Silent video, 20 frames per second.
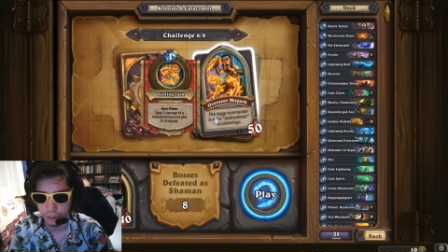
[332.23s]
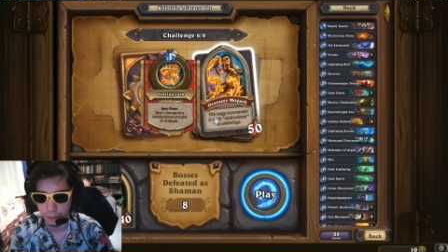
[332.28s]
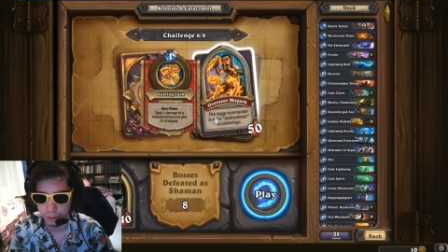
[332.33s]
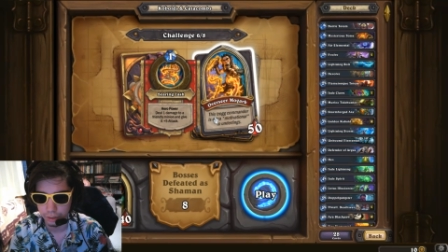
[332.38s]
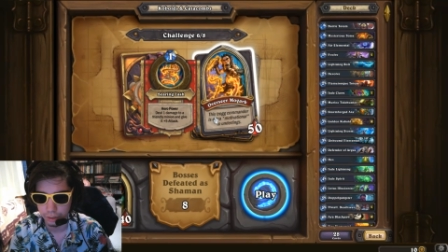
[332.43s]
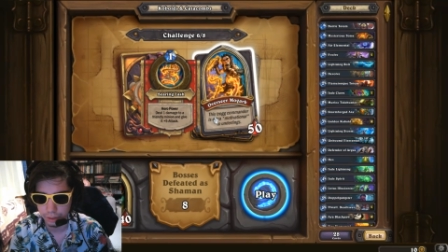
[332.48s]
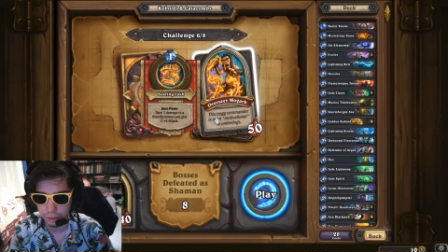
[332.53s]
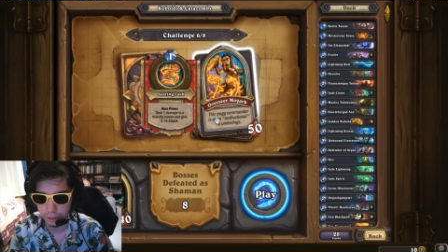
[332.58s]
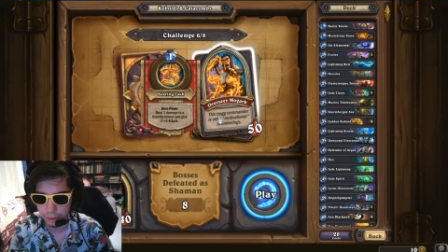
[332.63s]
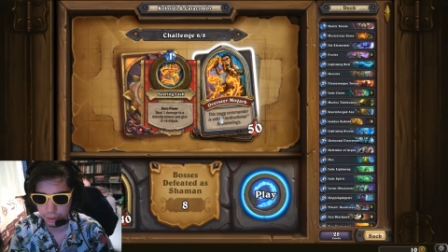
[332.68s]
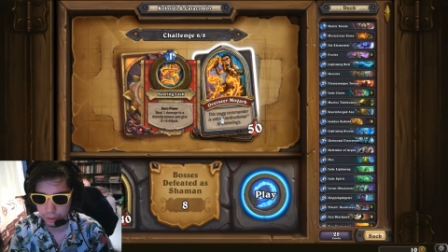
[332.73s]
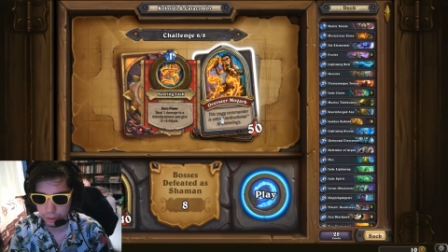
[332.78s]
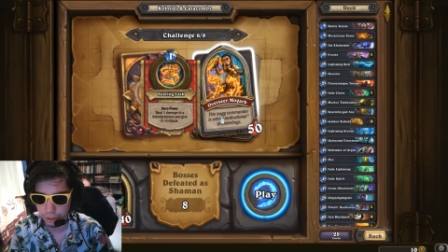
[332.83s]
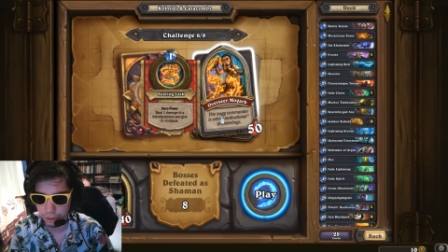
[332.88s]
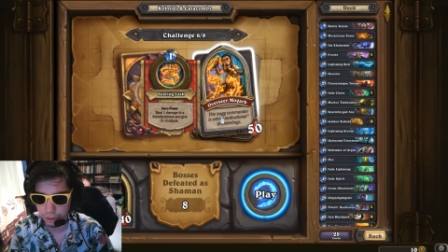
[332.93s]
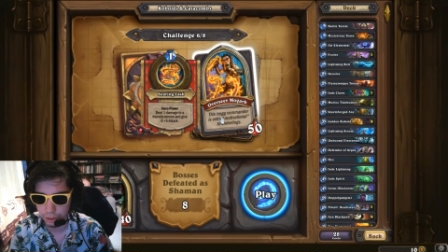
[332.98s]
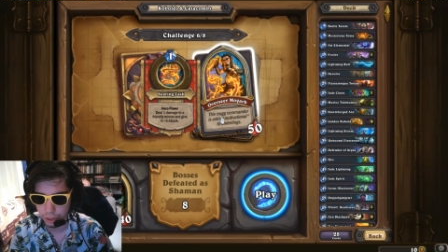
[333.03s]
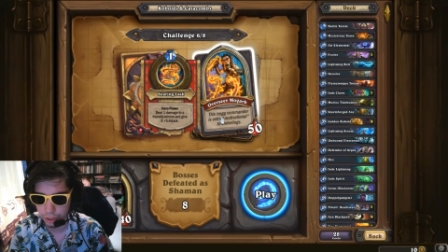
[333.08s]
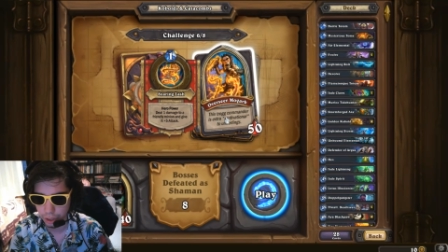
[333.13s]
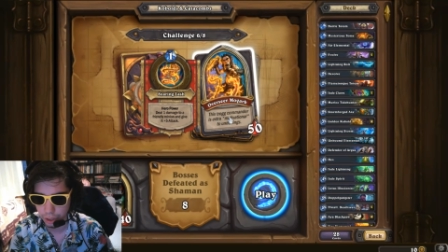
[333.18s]
This
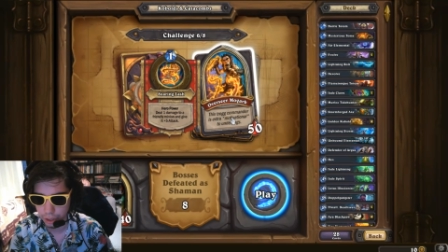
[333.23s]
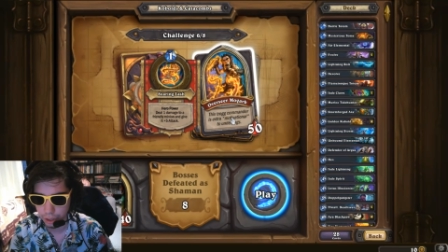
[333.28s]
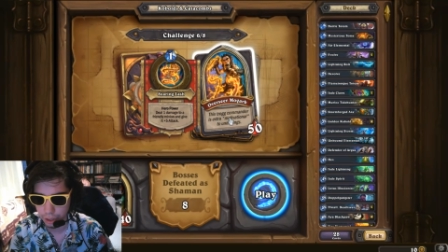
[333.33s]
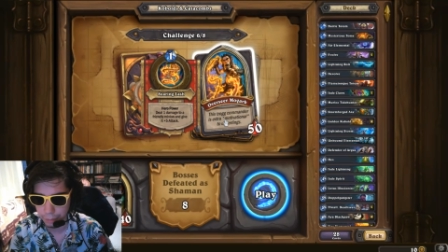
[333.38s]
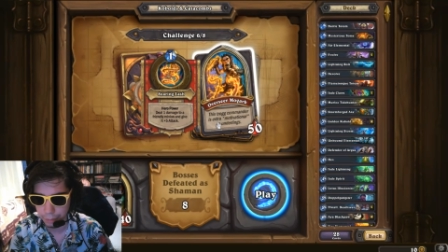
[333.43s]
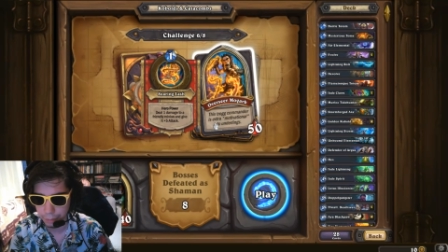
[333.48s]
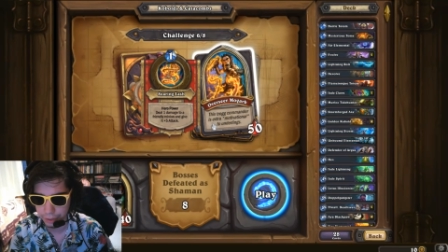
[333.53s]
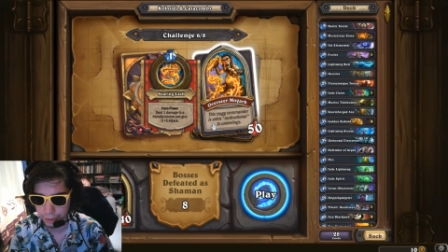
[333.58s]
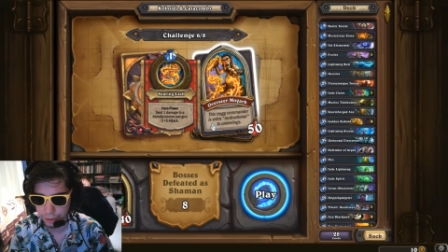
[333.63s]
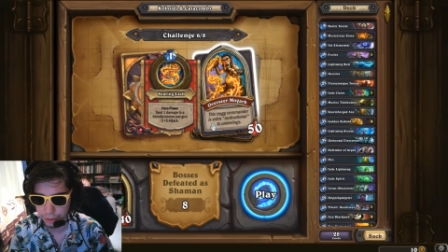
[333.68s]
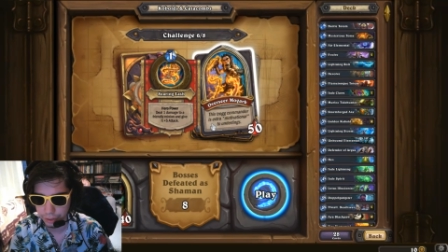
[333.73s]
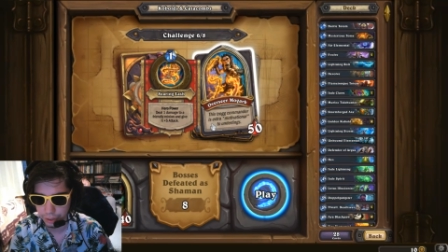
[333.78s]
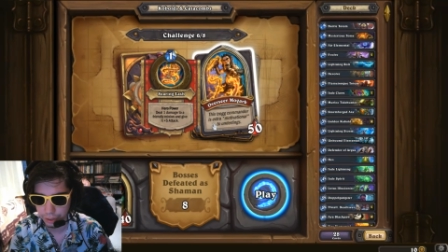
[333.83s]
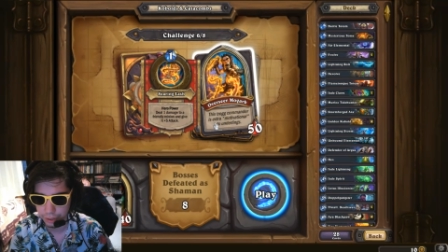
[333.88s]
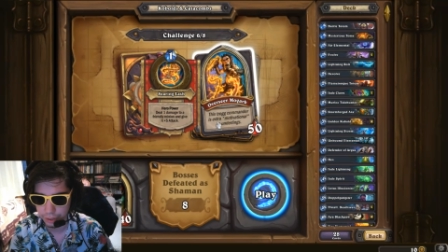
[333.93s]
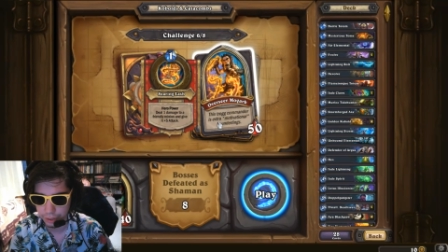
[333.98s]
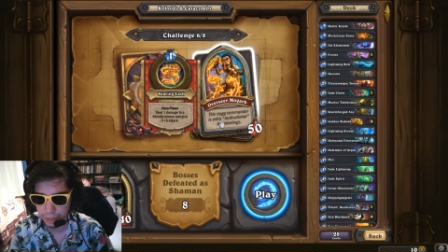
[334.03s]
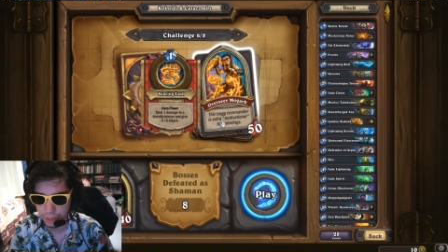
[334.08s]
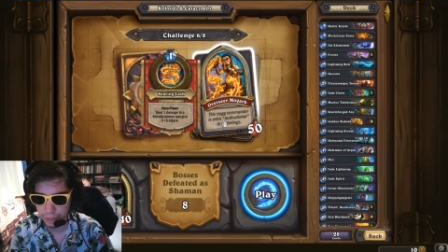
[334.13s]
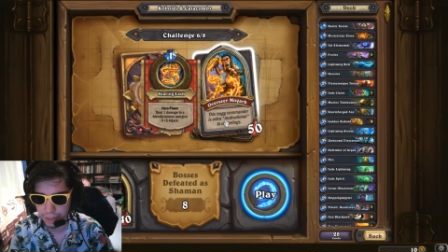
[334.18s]
troll commander
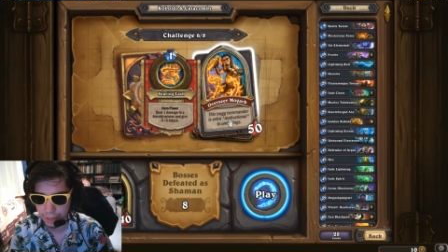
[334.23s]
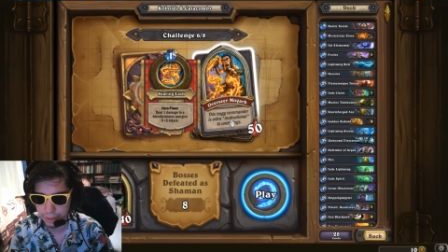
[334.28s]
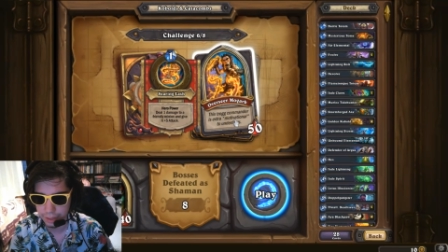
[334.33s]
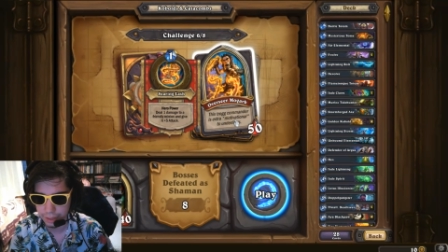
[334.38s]
is extra